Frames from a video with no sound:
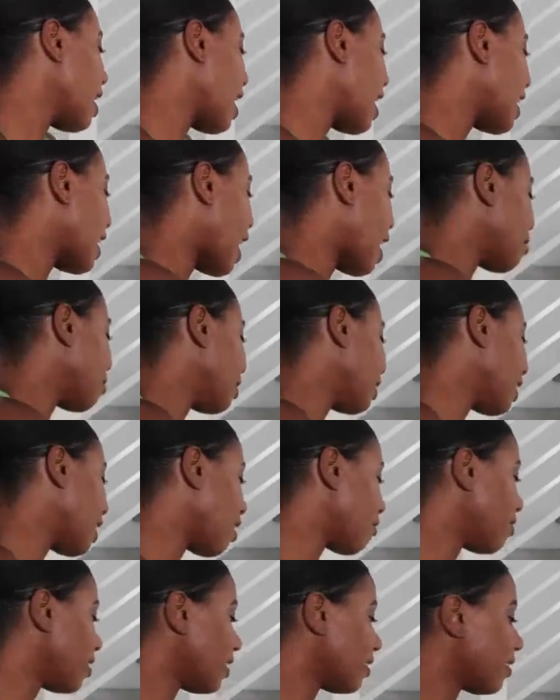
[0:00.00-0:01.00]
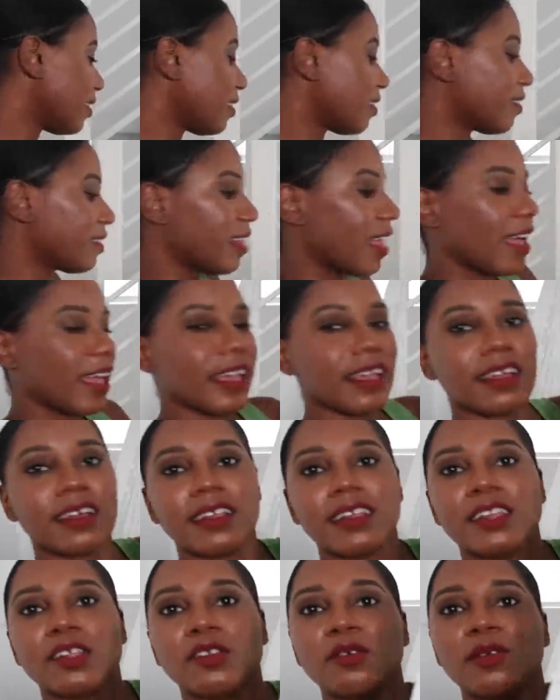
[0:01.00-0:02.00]
And I'm loving this
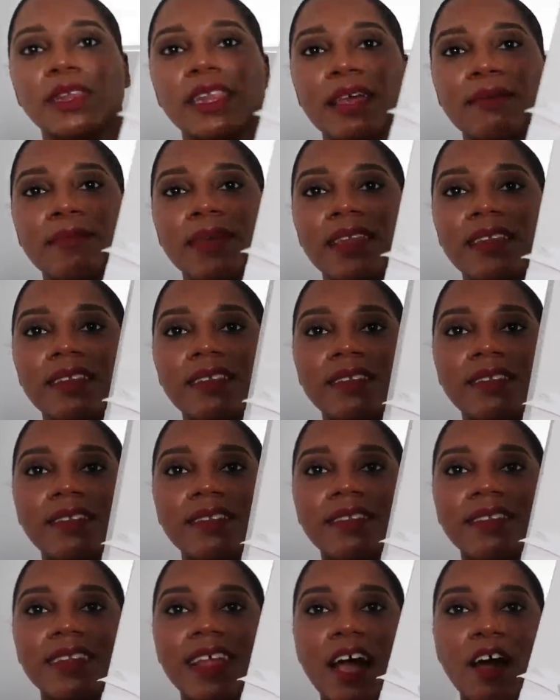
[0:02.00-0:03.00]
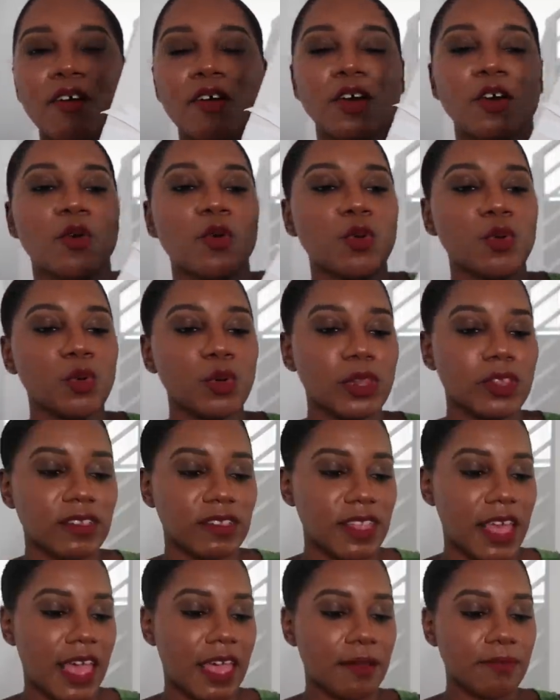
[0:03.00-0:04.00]
like little lemon. How cool is
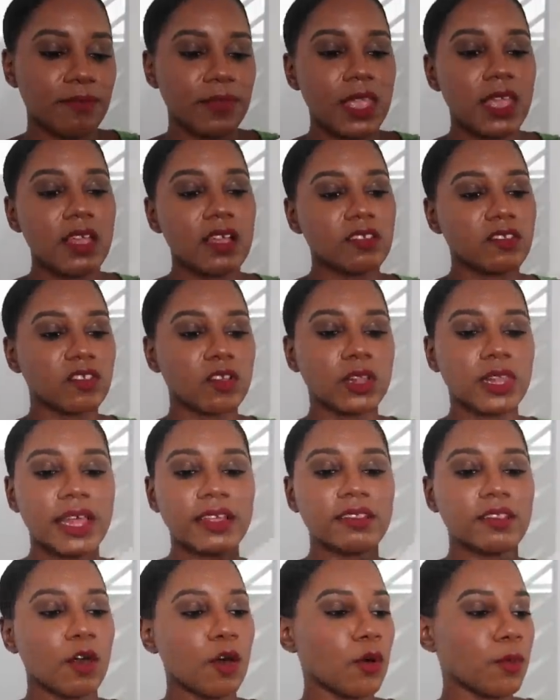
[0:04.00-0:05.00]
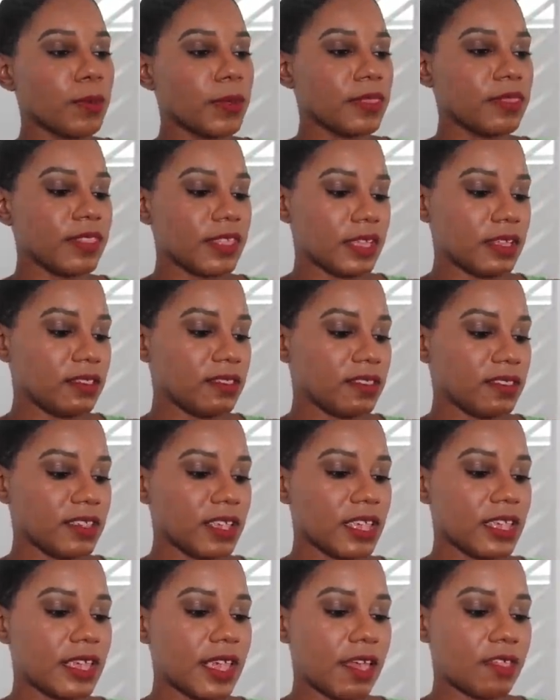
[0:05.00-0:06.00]
that? So let's open this
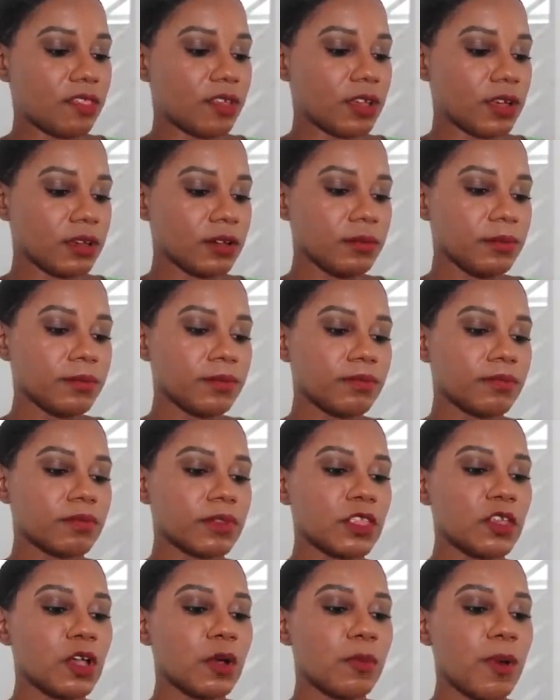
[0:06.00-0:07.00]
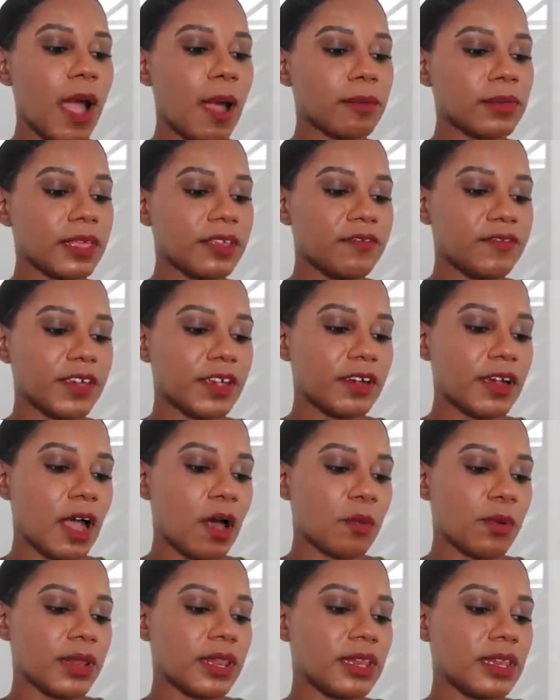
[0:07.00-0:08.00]
together. You could probably figure
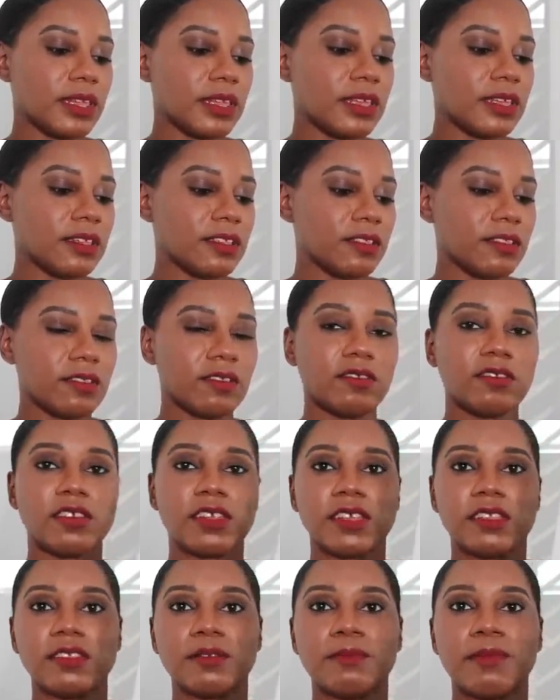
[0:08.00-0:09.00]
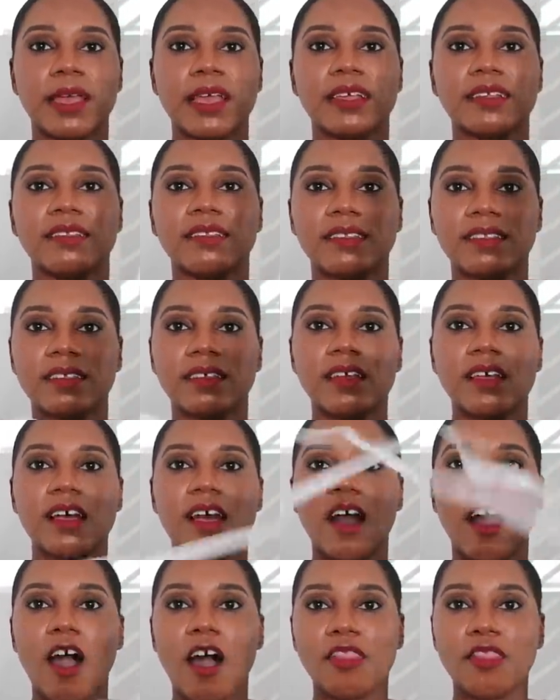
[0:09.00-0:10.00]
out what it is just based
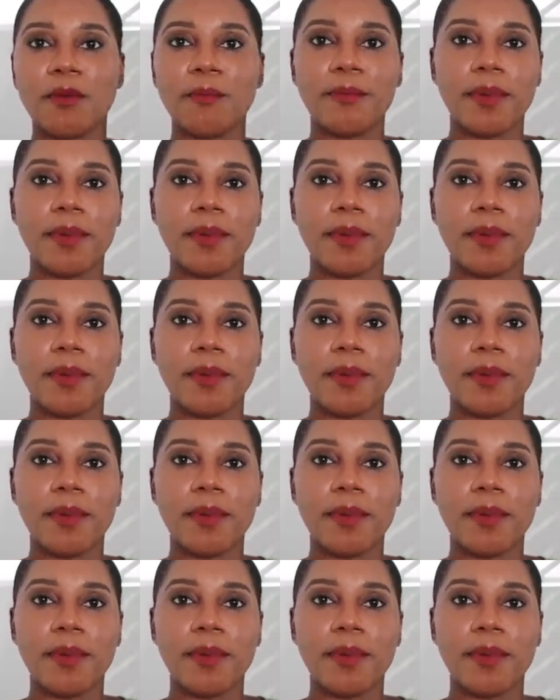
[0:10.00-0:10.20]
on the